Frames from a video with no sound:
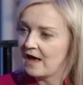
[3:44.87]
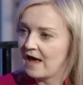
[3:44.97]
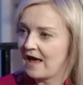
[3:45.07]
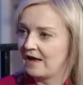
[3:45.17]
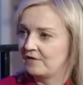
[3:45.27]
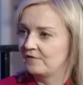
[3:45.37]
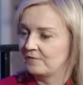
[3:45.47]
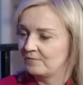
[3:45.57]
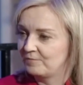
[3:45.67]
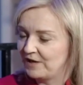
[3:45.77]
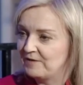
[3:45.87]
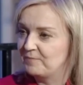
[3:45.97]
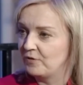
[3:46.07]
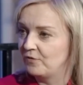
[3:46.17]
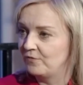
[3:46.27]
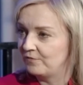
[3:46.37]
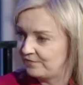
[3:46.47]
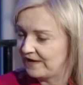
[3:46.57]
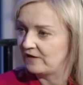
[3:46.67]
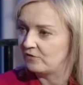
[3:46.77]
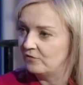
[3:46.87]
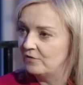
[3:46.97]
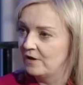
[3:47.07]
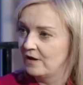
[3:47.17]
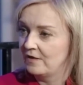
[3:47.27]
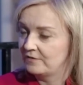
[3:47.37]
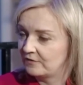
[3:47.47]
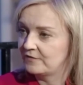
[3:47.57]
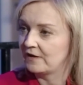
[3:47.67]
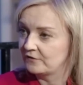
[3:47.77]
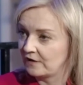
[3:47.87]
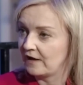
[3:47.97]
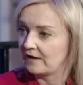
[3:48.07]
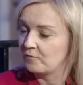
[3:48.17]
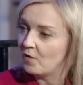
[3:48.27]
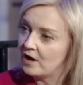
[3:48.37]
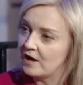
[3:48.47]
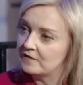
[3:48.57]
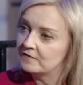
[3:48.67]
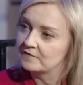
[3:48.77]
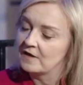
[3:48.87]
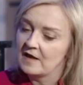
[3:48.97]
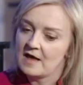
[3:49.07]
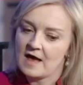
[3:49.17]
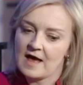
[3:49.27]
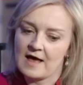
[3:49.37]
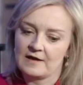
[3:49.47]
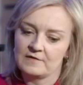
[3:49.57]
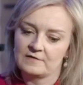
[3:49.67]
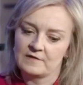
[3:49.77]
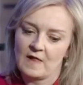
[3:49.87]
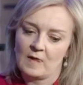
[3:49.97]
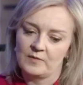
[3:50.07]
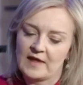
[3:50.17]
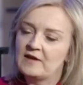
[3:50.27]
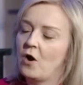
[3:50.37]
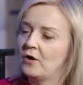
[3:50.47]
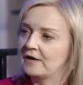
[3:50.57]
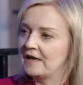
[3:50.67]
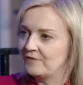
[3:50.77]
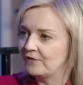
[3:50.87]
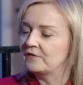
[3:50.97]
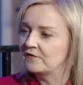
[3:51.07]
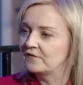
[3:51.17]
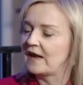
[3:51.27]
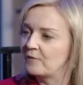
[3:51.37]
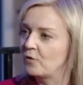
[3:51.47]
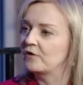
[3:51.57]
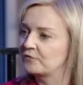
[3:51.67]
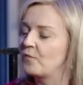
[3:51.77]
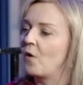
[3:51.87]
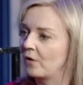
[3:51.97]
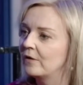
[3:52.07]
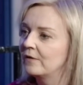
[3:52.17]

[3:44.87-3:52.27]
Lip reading: and people feel that things are getting worse, and they can't even say what is wrong.